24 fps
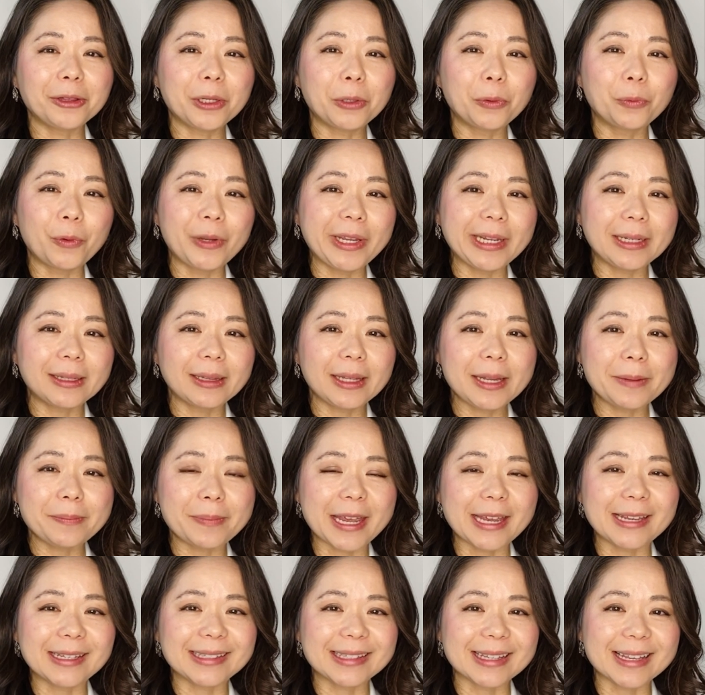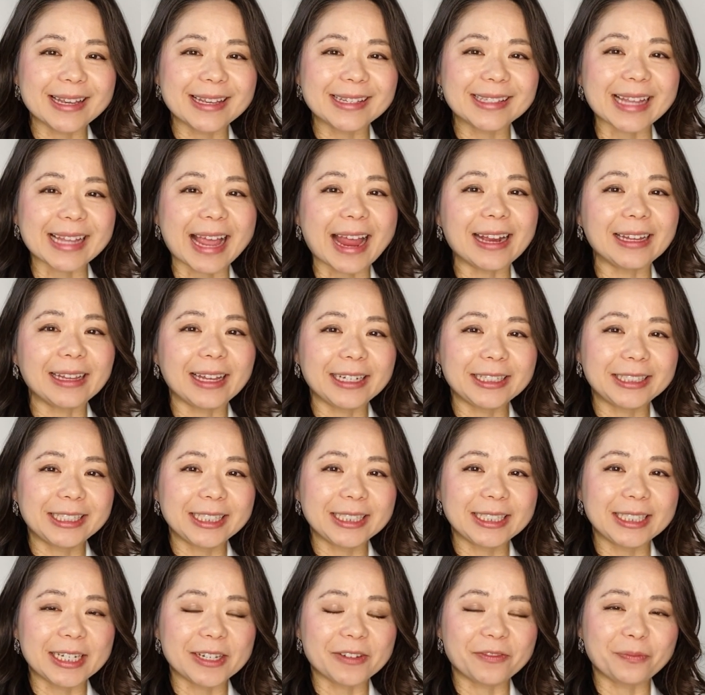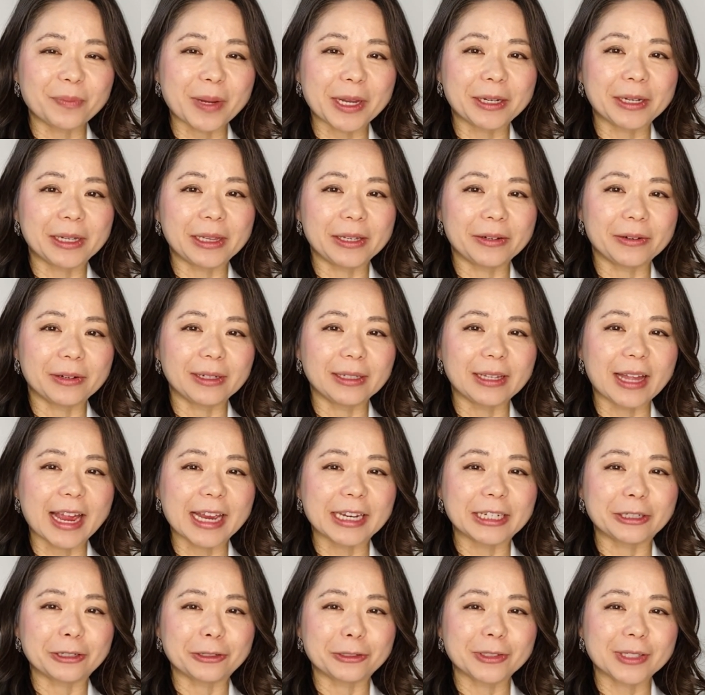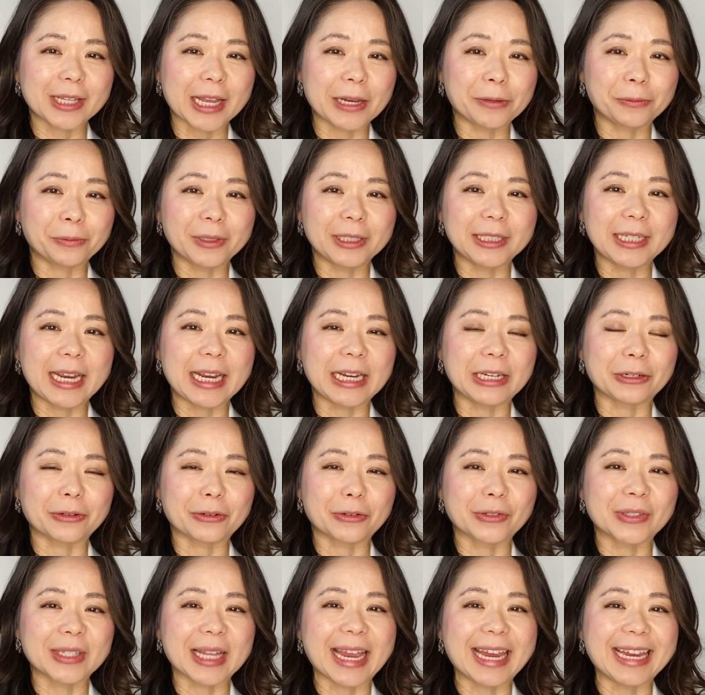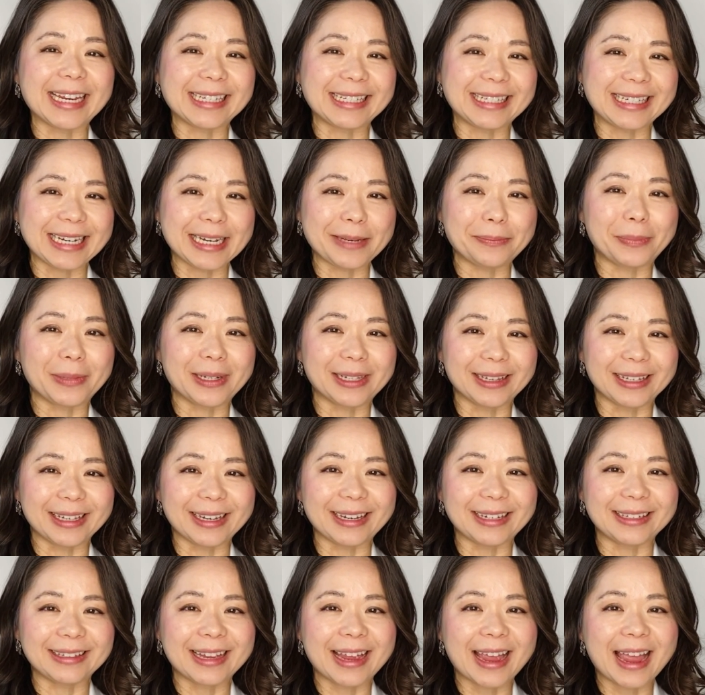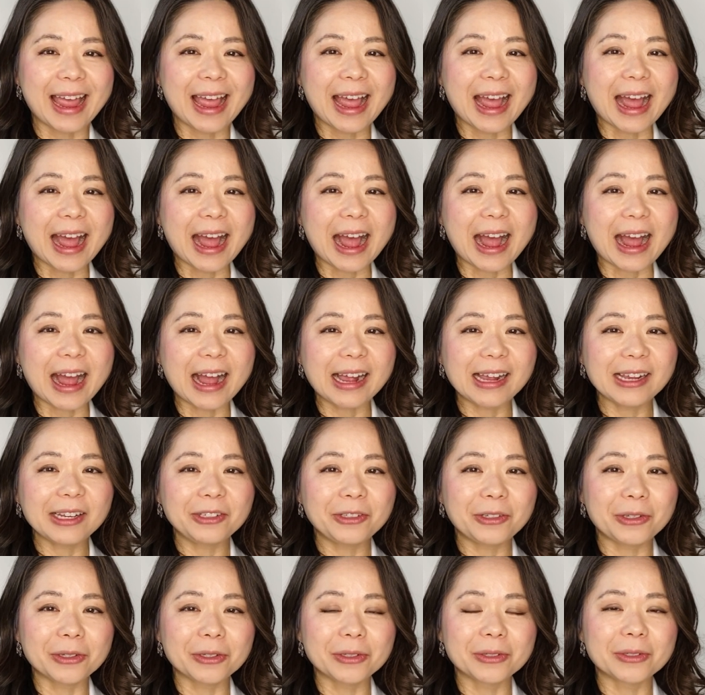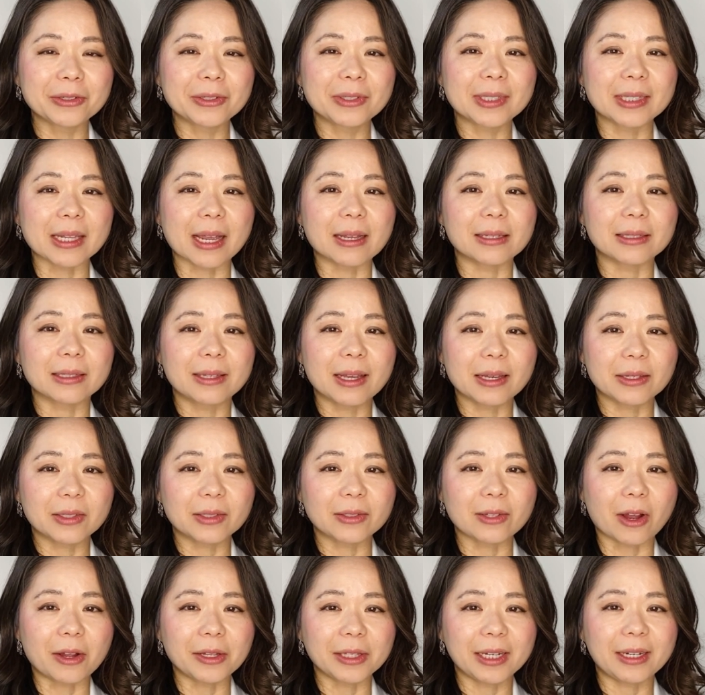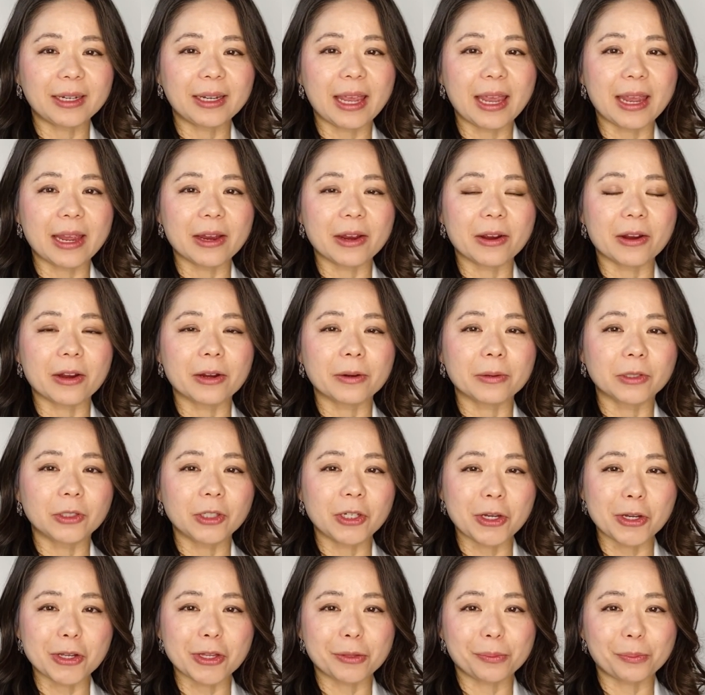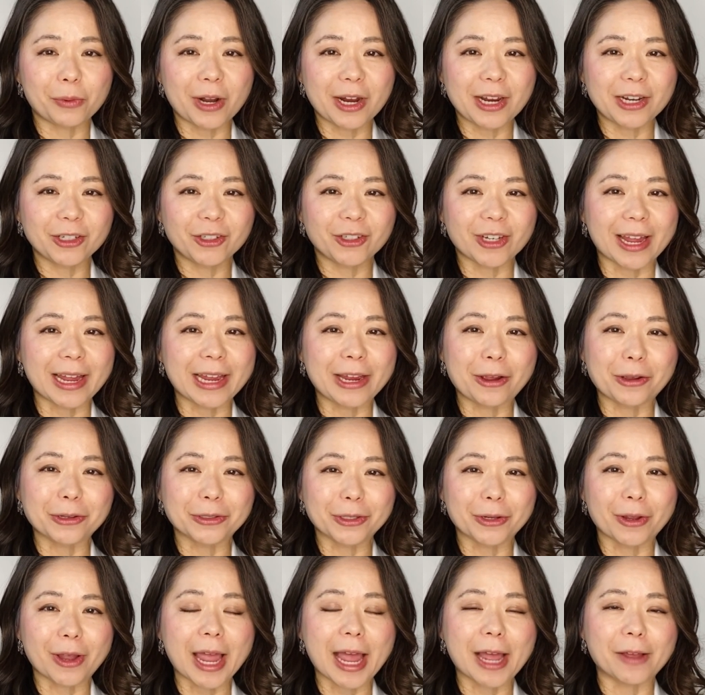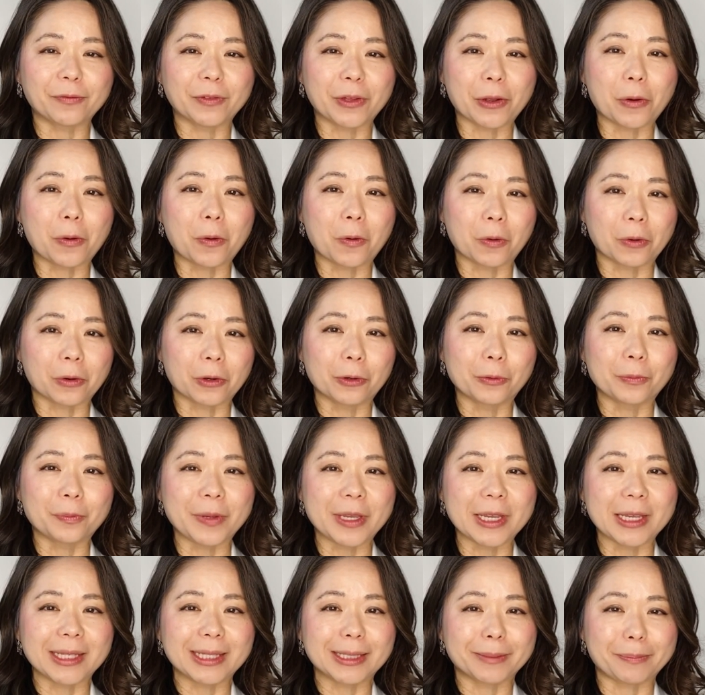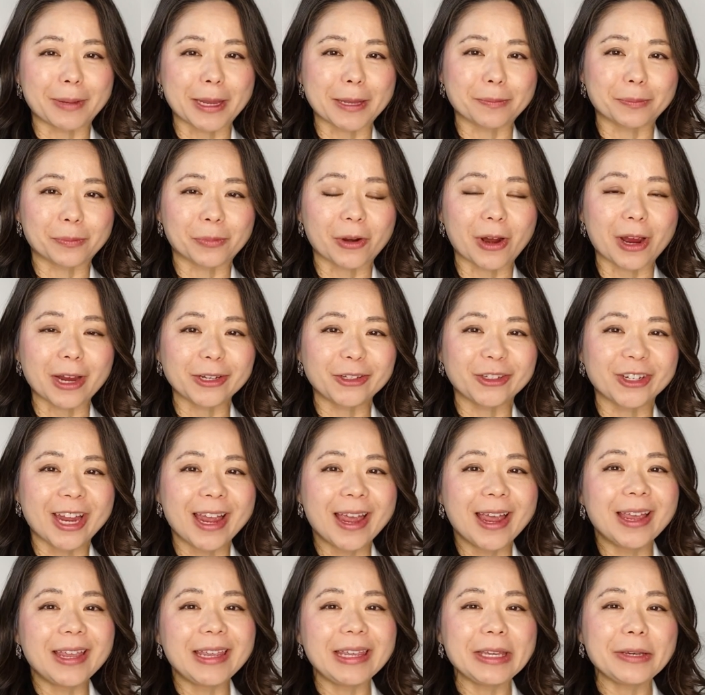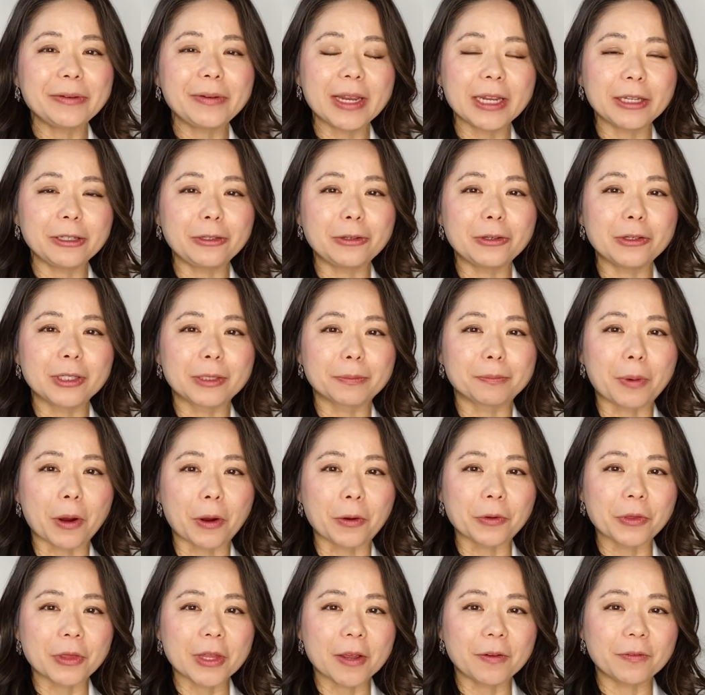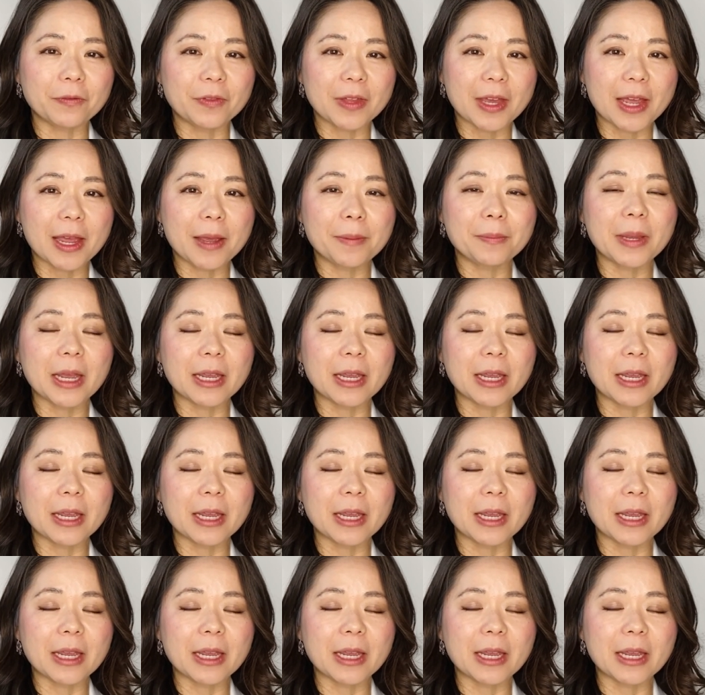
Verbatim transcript: weekly basis, I like to give my clear aligners and retainers a deep clean. I use the Sonicare toothbrush. I also have the Oral-B spin brush. You can use both of them